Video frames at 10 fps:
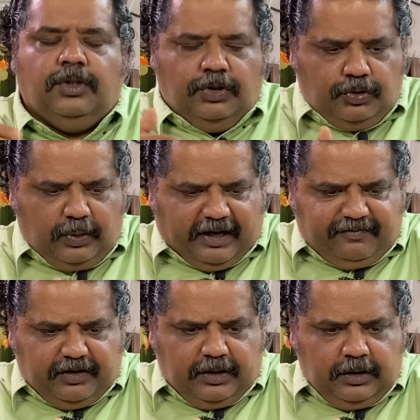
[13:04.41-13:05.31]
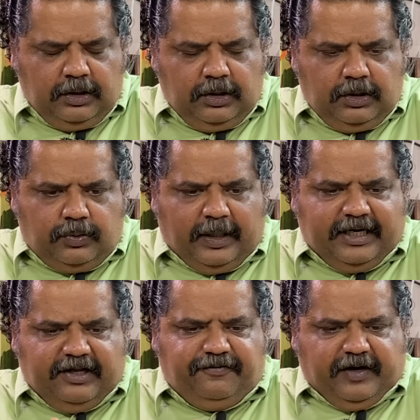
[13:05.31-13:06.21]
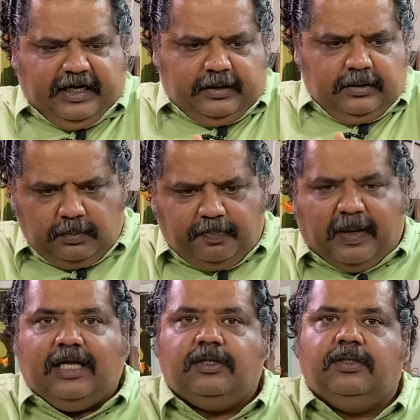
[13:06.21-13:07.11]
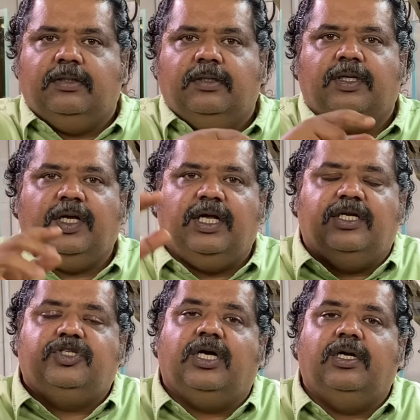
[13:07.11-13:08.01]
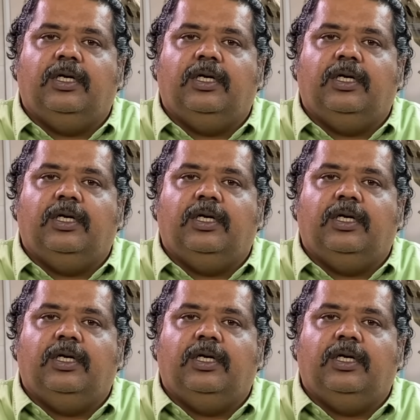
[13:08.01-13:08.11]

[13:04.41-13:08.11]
You have a 20 feet path in a jungle.